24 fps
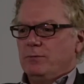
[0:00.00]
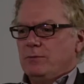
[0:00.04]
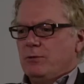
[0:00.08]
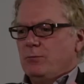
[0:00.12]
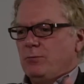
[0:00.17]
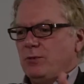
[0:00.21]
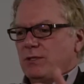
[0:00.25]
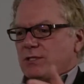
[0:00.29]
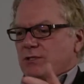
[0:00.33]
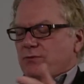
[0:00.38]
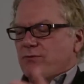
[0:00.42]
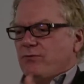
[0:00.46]

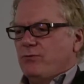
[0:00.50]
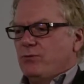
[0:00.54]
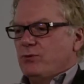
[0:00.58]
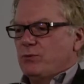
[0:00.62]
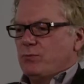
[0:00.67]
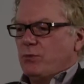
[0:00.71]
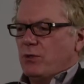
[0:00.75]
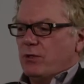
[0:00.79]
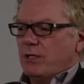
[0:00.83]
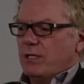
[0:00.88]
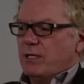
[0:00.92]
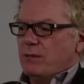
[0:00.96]
Who plays
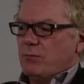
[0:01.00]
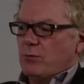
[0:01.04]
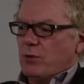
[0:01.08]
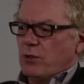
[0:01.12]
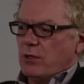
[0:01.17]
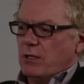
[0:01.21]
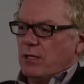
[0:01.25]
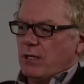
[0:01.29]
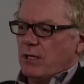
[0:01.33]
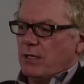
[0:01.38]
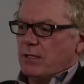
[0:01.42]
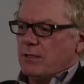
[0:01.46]
foosball
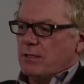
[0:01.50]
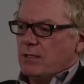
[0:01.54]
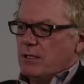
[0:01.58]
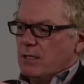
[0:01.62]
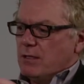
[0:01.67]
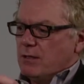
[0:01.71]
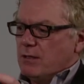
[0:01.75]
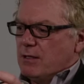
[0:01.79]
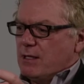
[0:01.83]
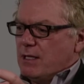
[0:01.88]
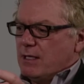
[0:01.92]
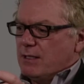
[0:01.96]
anymore? And
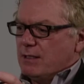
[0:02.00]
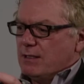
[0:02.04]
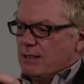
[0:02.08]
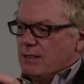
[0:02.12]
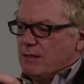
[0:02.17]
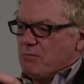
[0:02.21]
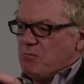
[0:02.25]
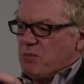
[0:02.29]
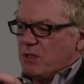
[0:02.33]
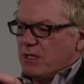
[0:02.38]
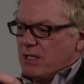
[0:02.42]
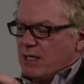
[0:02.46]
they
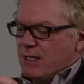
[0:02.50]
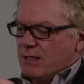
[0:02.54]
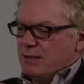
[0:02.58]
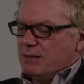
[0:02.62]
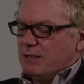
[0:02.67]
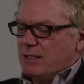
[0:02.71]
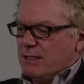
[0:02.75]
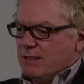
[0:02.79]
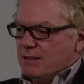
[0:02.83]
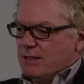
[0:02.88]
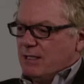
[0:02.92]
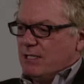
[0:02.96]

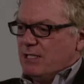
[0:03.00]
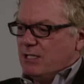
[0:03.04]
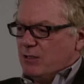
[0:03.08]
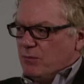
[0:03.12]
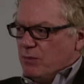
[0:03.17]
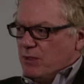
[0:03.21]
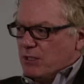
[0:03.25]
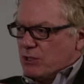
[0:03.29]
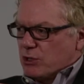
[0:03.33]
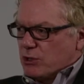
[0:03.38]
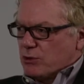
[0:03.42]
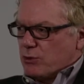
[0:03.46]
need to
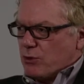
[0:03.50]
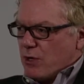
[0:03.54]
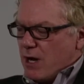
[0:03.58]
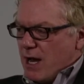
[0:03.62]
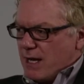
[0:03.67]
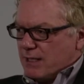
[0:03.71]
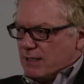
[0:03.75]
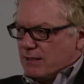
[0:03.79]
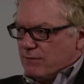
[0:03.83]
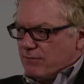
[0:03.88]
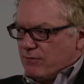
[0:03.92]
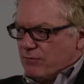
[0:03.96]
be
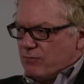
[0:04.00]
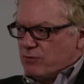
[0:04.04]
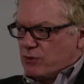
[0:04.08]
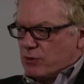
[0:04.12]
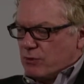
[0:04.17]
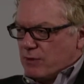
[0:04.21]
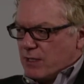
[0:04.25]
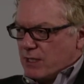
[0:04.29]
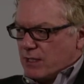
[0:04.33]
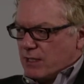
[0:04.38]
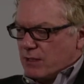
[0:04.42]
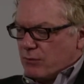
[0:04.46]
attractive
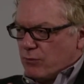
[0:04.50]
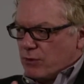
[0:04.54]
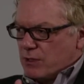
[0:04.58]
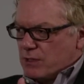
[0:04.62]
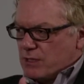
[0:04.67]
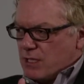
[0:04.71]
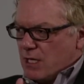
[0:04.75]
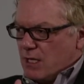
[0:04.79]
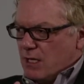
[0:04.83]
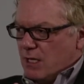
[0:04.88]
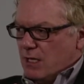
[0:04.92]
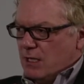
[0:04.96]
so they can
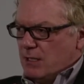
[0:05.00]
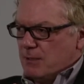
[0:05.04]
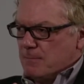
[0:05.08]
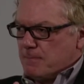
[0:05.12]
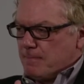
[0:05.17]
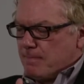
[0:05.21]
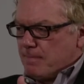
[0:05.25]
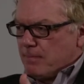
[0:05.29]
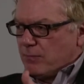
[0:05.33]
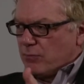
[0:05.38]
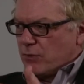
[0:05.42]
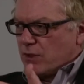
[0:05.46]
retain
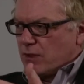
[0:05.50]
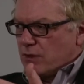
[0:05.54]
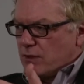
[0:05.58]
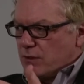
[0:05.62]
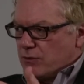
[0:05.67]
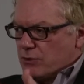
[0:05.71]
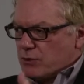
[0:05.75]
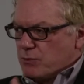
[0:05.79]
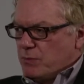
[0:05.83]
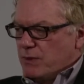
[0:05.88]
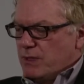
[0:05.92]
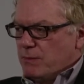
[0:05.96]

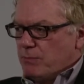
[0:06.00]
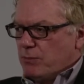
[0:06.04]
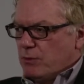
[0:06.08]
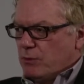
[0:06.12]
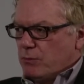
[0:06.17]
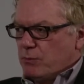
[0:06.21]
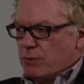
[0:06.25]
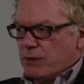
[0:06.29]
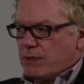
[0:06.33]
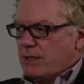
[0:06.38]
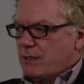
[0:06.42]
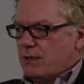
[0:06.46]
those people.
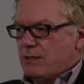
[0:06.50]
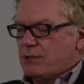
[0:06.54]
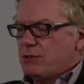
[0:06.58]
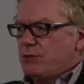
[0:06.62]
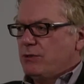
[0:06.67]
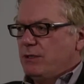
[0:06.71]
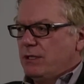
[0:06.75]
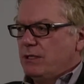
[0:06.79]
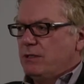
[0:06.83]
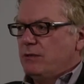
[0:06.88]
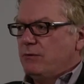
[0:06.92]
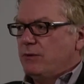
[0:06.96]
But they
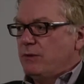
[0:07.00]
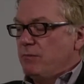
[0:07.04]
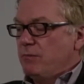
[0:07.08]
also need to